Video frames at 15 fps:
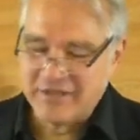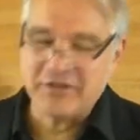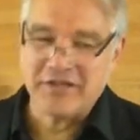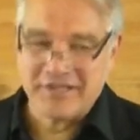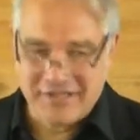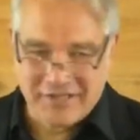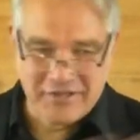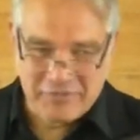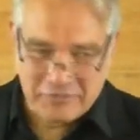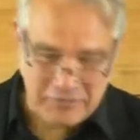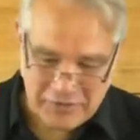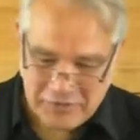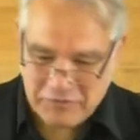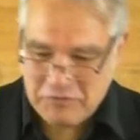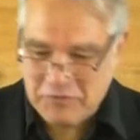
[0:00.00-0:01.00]
so this is a
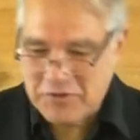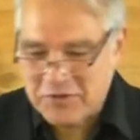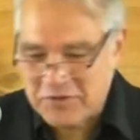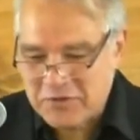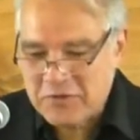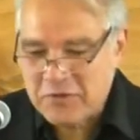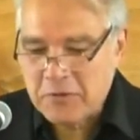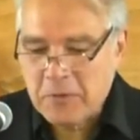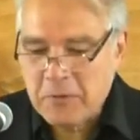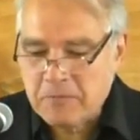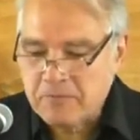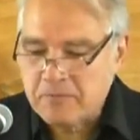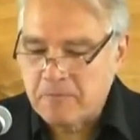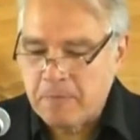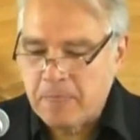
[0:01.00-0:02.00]
little personal.
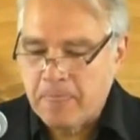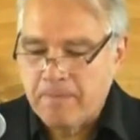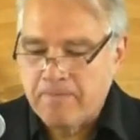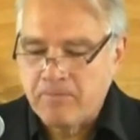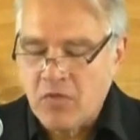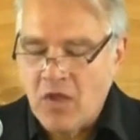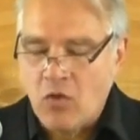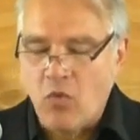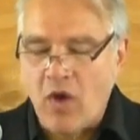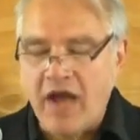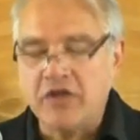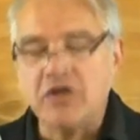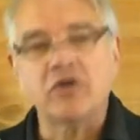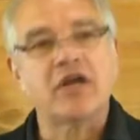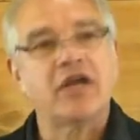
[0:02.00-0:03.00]

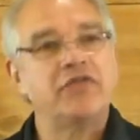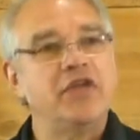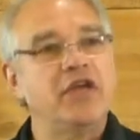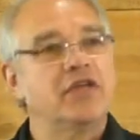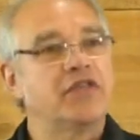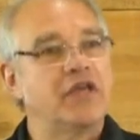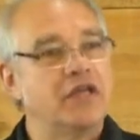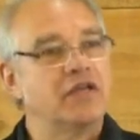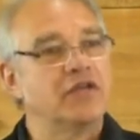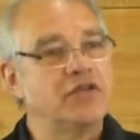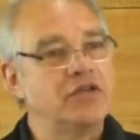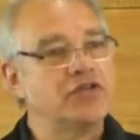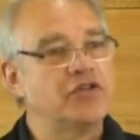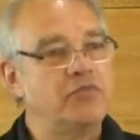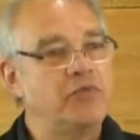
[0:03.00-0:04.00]
Why don't I think that
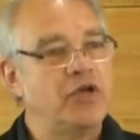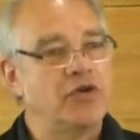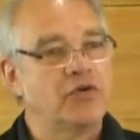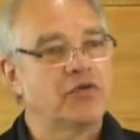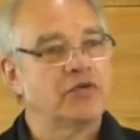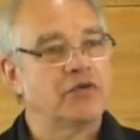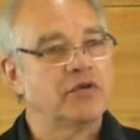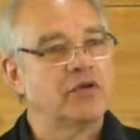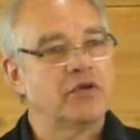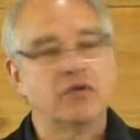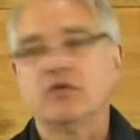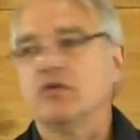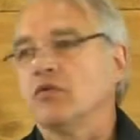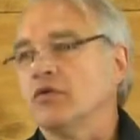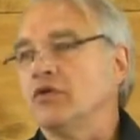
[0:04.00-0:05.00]
this should be an, ord
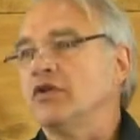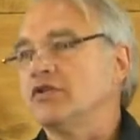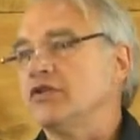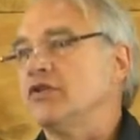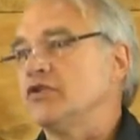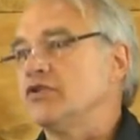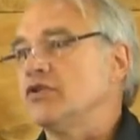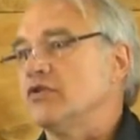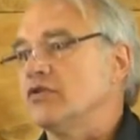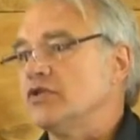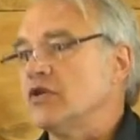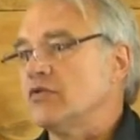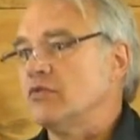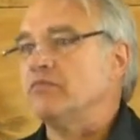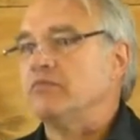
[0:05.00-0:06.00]
an, ordinance in the church?
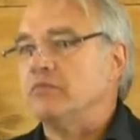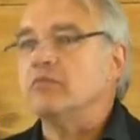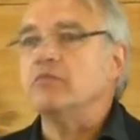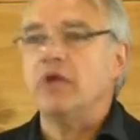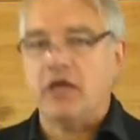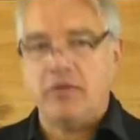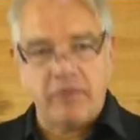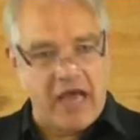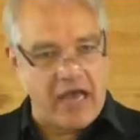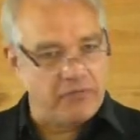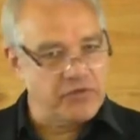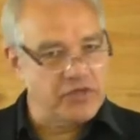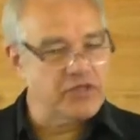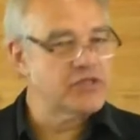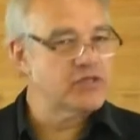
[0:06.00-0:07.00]
There were many
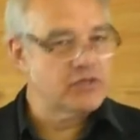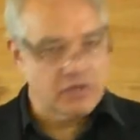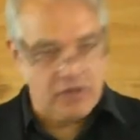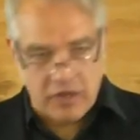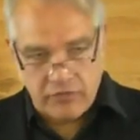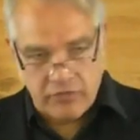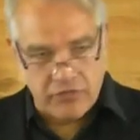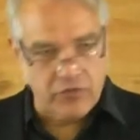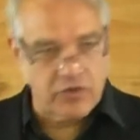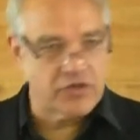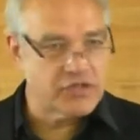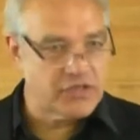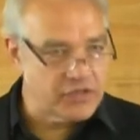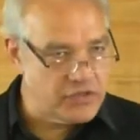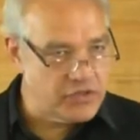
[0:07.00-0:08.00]
Baptists gone before
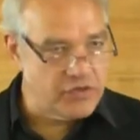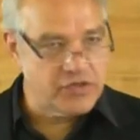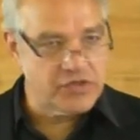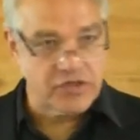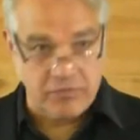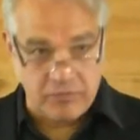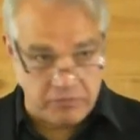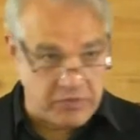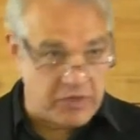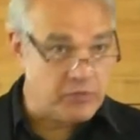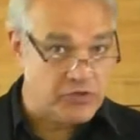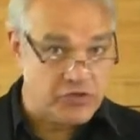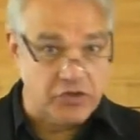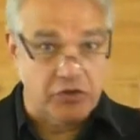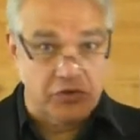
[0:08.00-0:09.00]
us that do it. Some
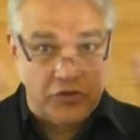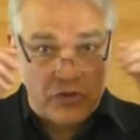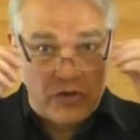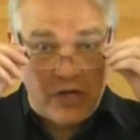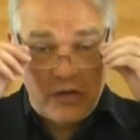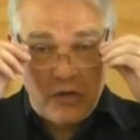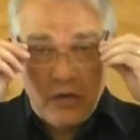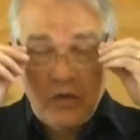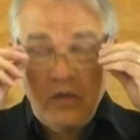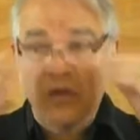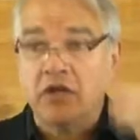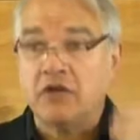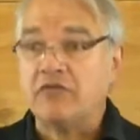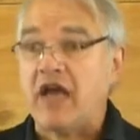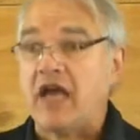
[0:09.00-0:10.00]
people still do it.
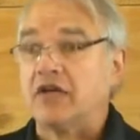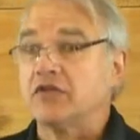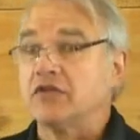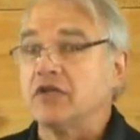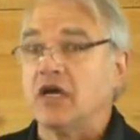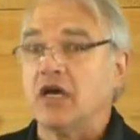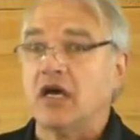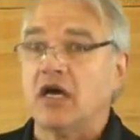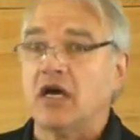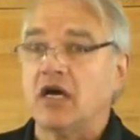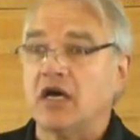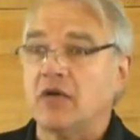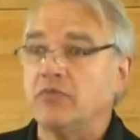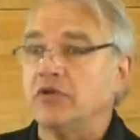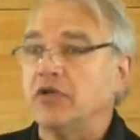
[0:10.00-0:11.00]
In fact, uh,
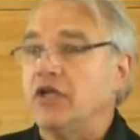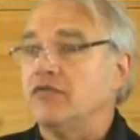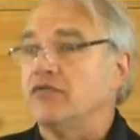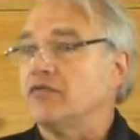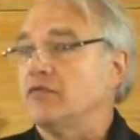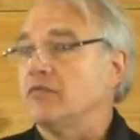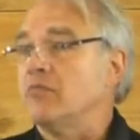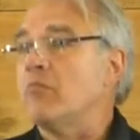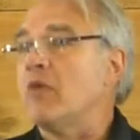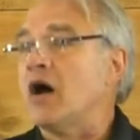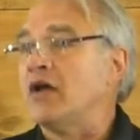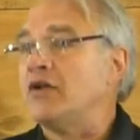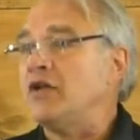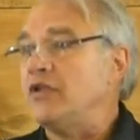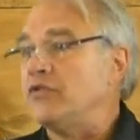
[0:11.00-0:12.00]
I believe
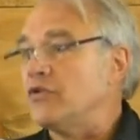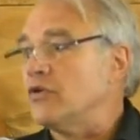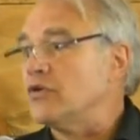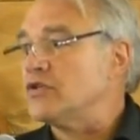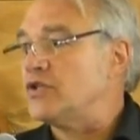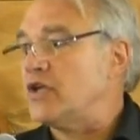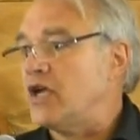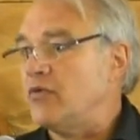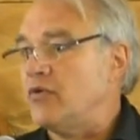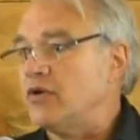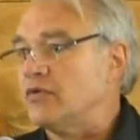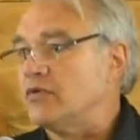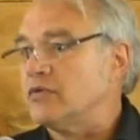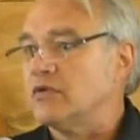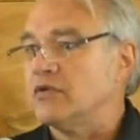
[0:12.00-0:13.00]
Maundy, Thursday, we
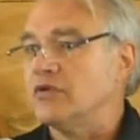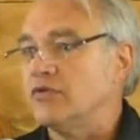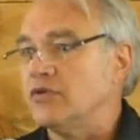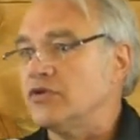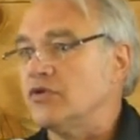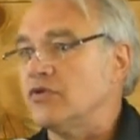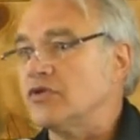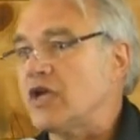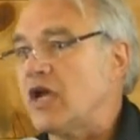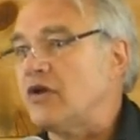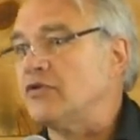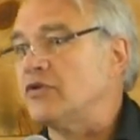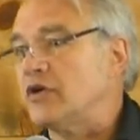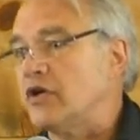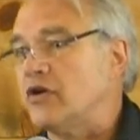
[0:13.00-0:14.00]
don't do the church
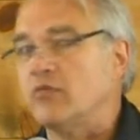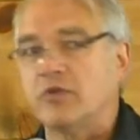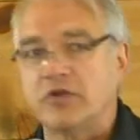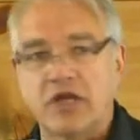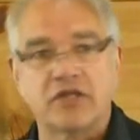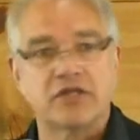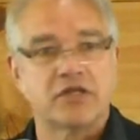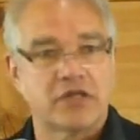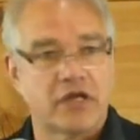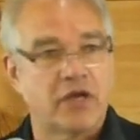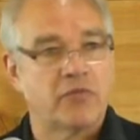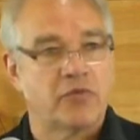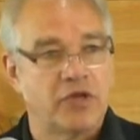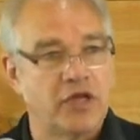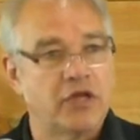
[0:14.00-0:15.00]
calendar here, but that's a
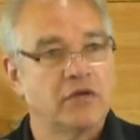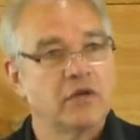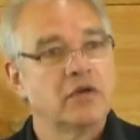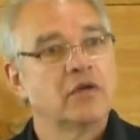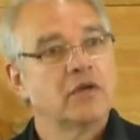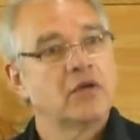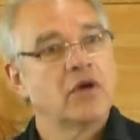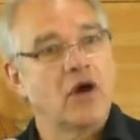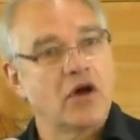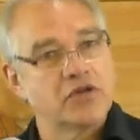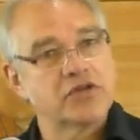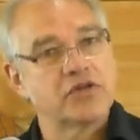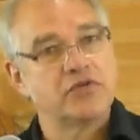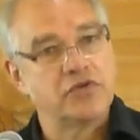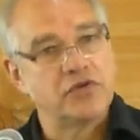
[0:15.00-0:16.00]
time where they
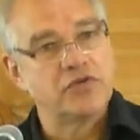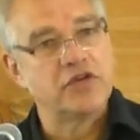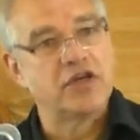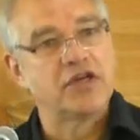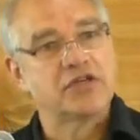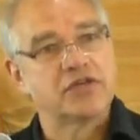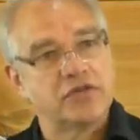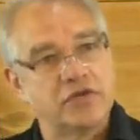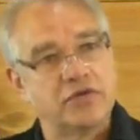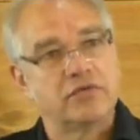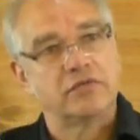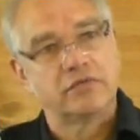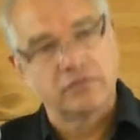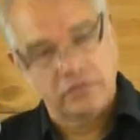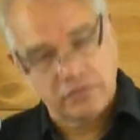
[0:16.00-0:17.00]
also do this
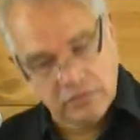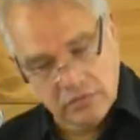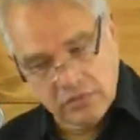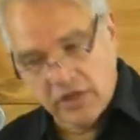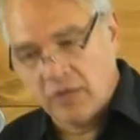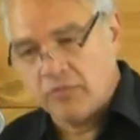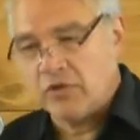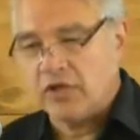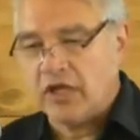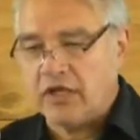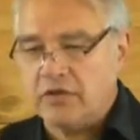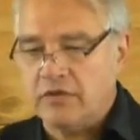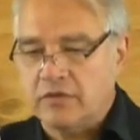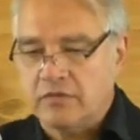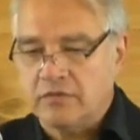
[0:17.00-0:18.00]
to
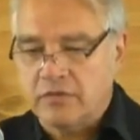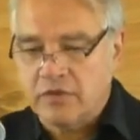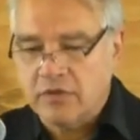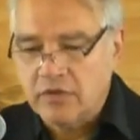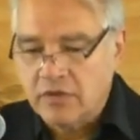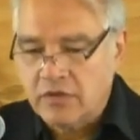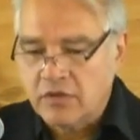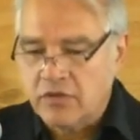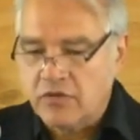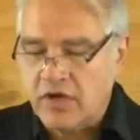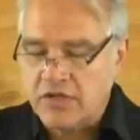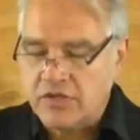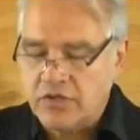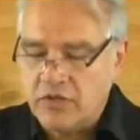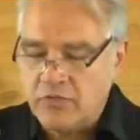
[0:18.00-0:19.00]
emulate
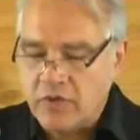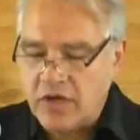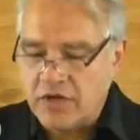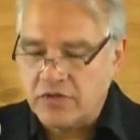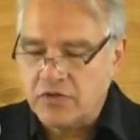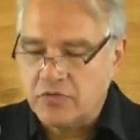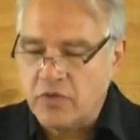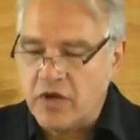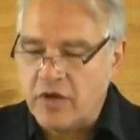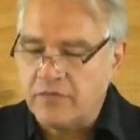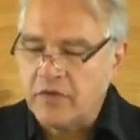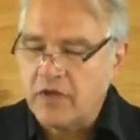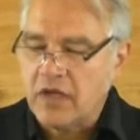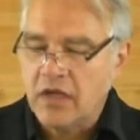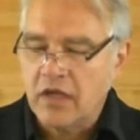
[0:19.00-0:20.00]
Christ and the apostles?
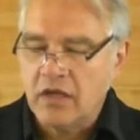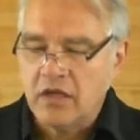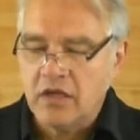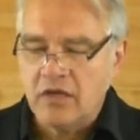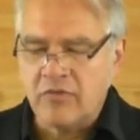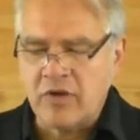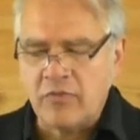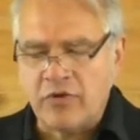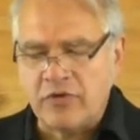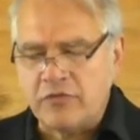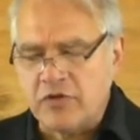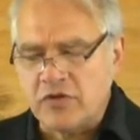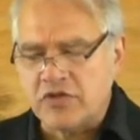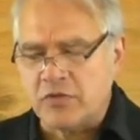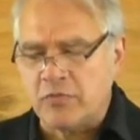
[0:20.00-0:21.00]
Well, remember in
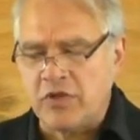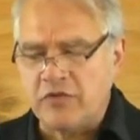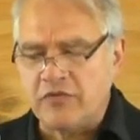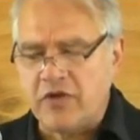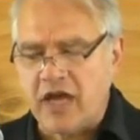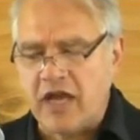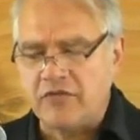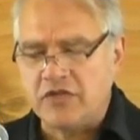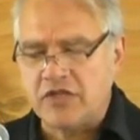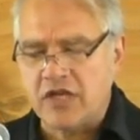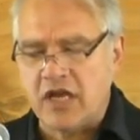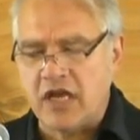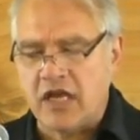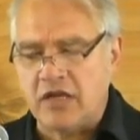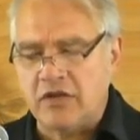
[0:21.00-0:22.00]
1 Timothy
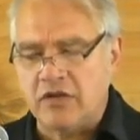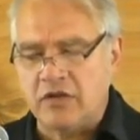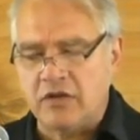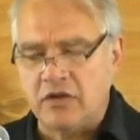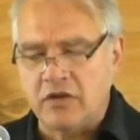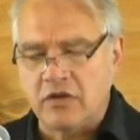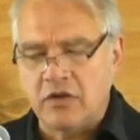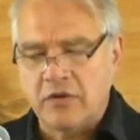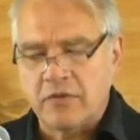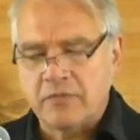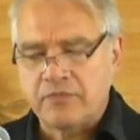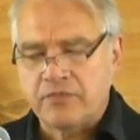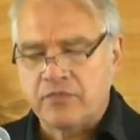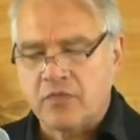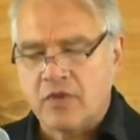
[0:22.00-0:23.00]
5:10,
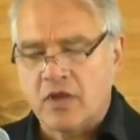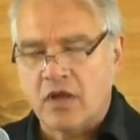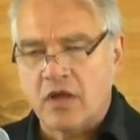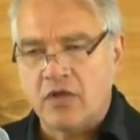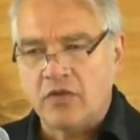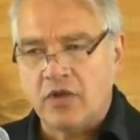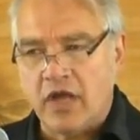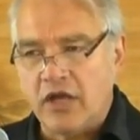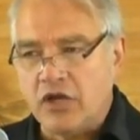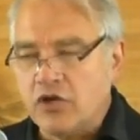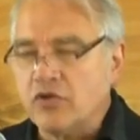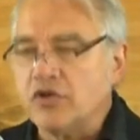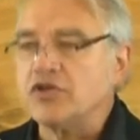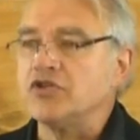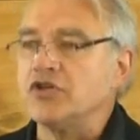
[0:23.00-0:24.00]
a
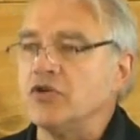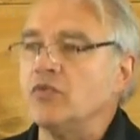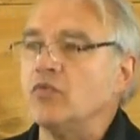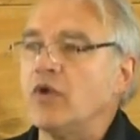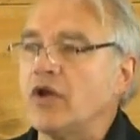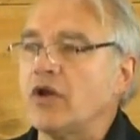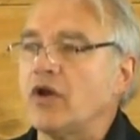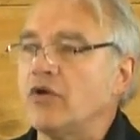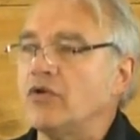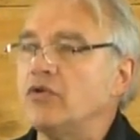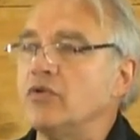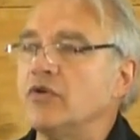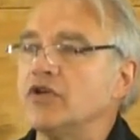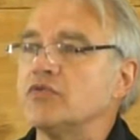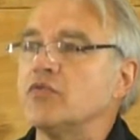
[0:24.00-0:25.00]
Christian widow
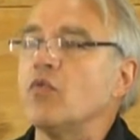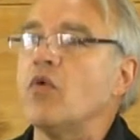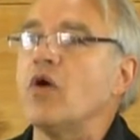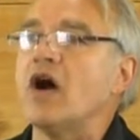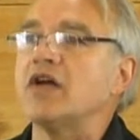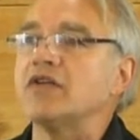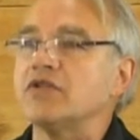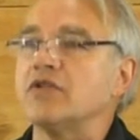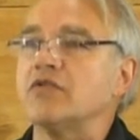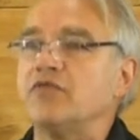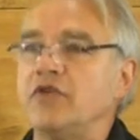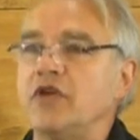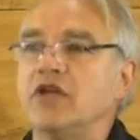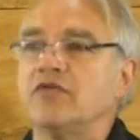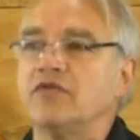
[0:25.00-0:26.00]
who has washed the
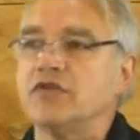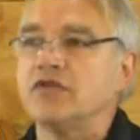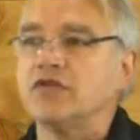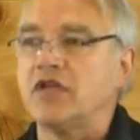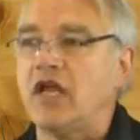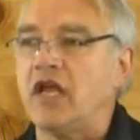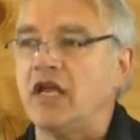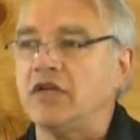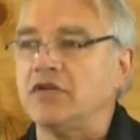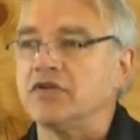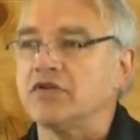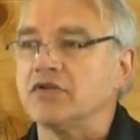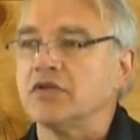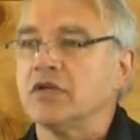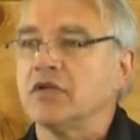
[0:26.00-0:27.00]
feet of the
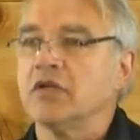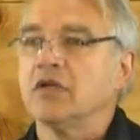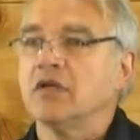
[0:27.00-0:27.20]
saints